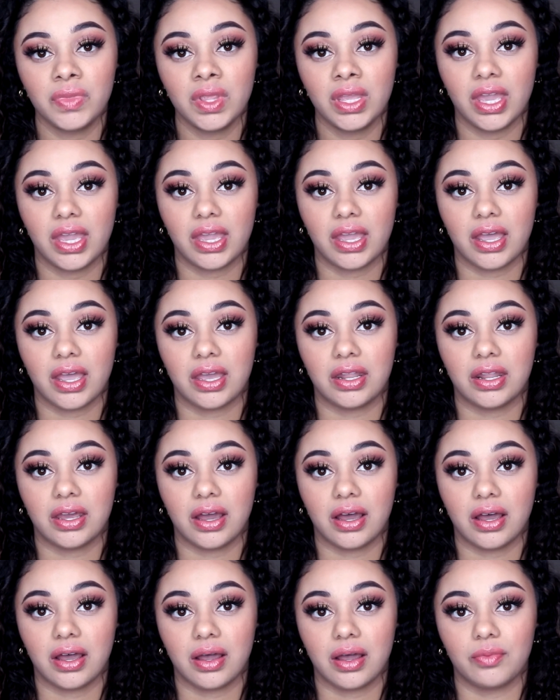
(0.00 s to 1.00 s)

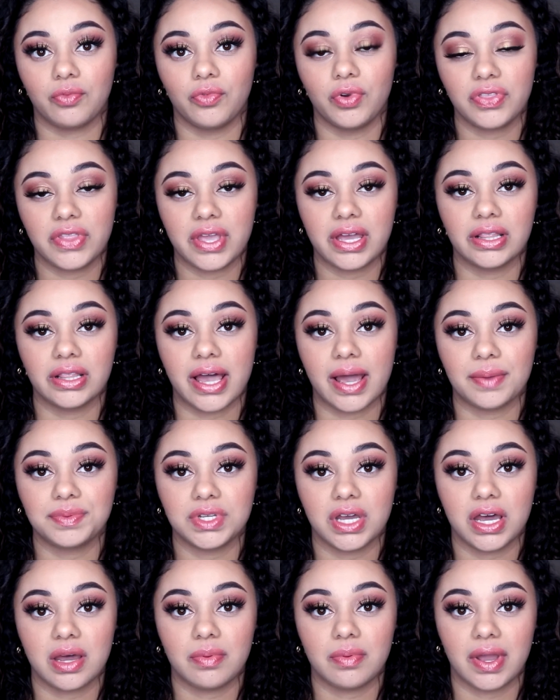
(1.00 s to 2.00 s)
and with that
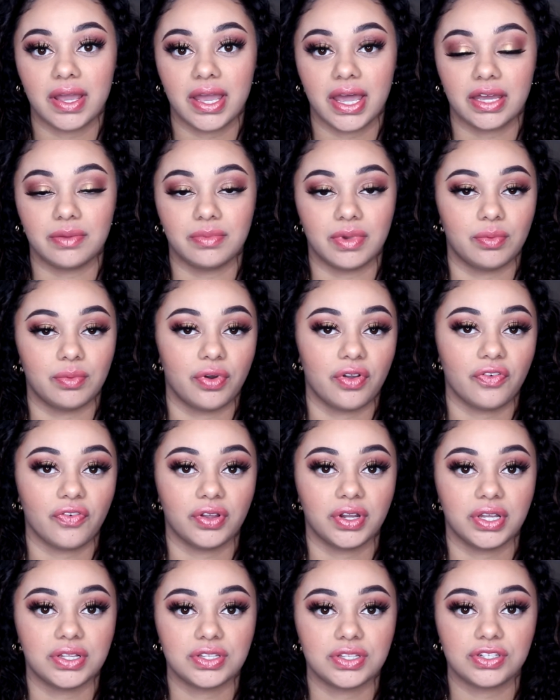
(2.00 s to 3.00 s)
laptop I had my
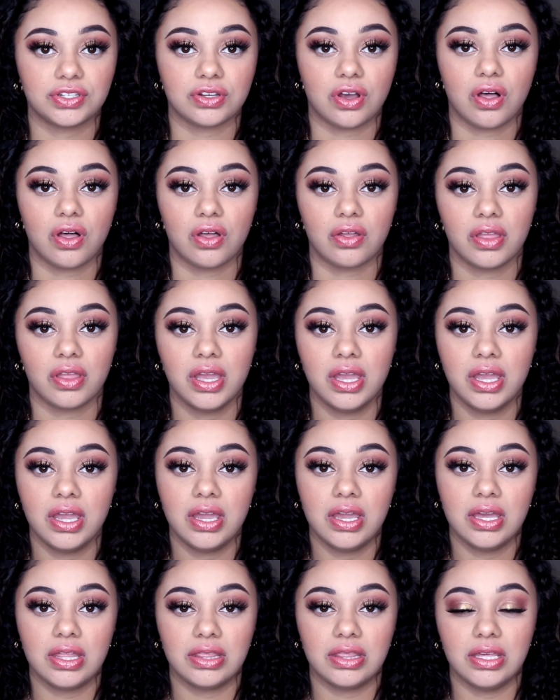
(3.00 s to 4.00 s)
boyfriend install
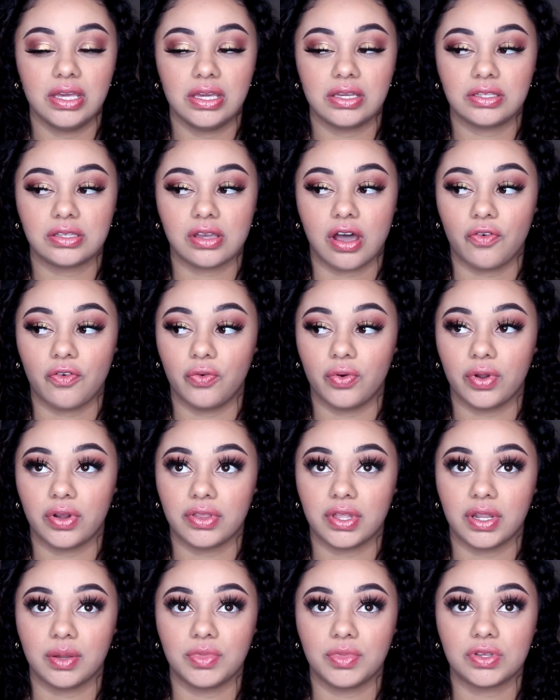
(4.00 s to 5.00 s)
the software
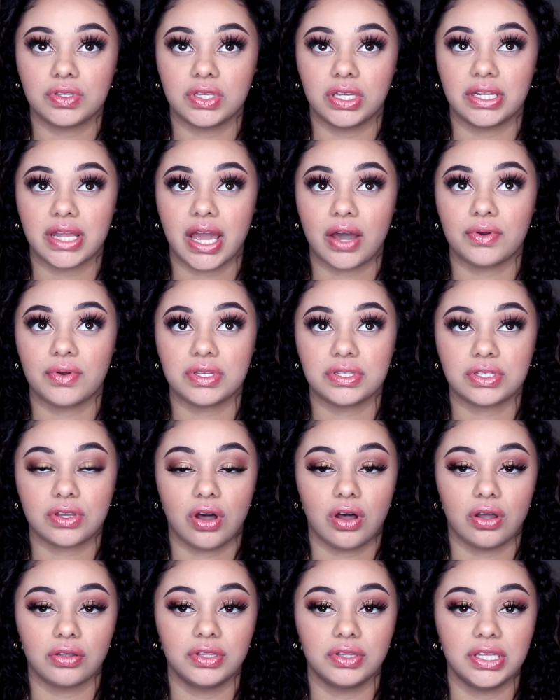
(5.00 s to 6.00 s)
that I'm using now. Is
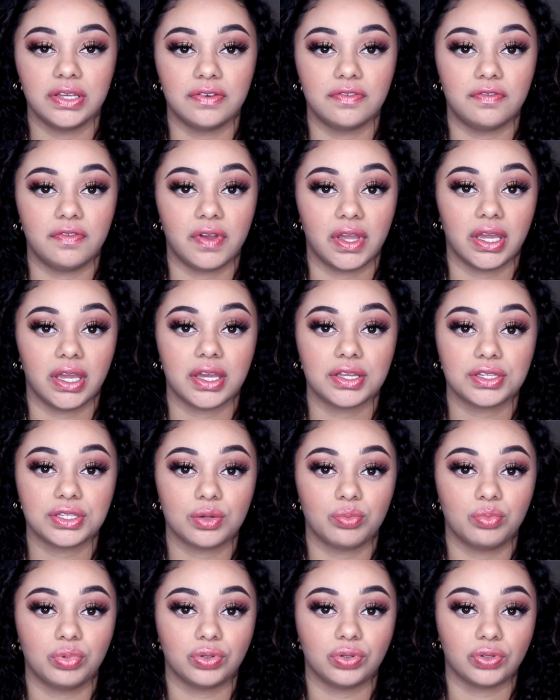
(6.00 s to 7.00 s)
called the Vegas
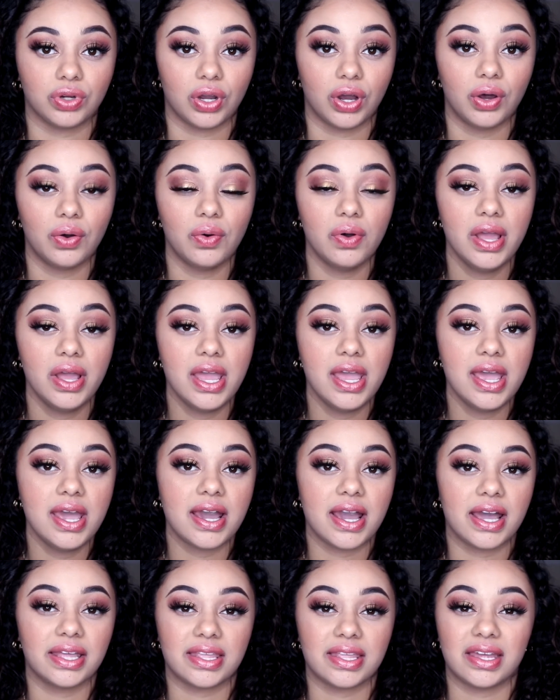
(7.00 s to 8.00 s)
Pro,
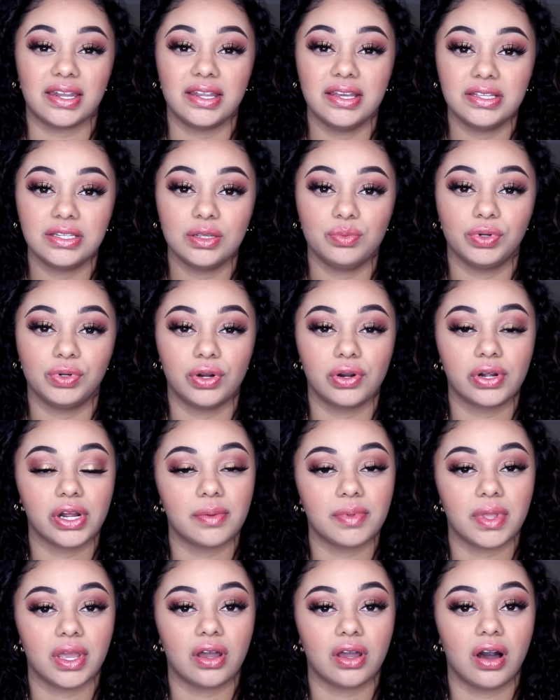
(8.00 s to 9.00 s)
and that is a
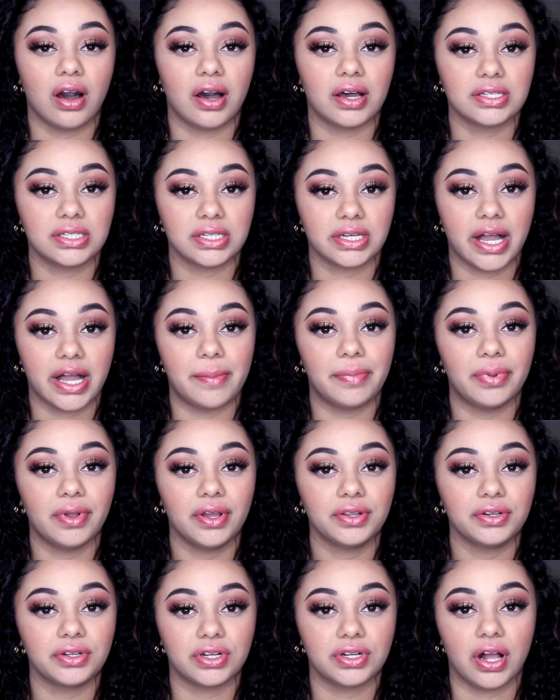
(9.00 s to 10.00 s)
program that costs a couple
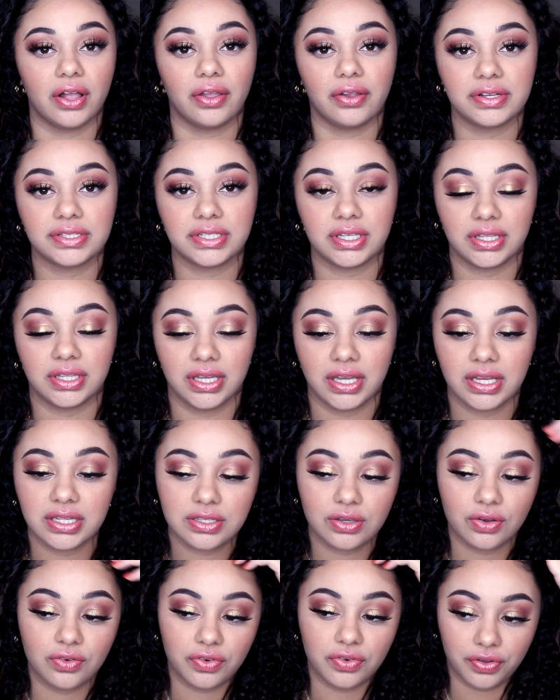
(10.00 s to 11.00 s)
$100. I think it's over